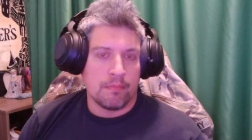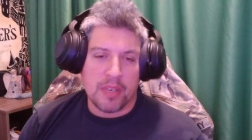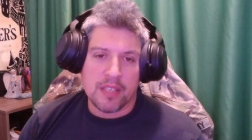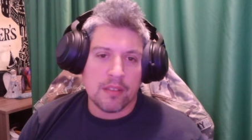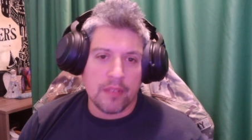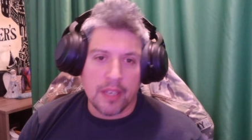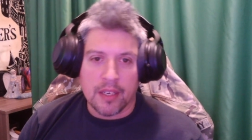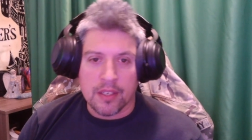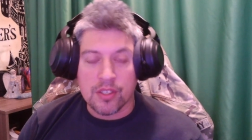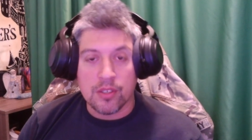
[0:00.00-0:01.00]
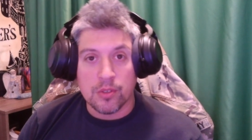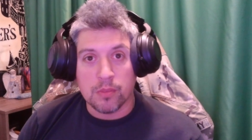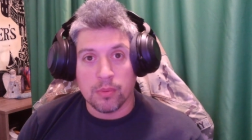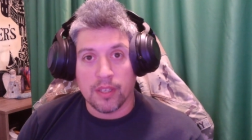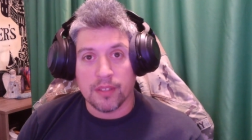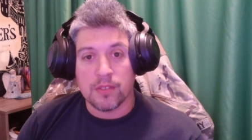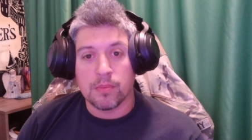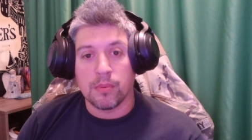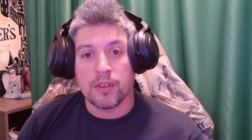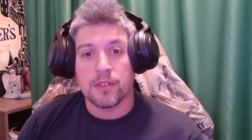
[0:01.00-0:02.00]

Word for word: basically inexcusable at this point,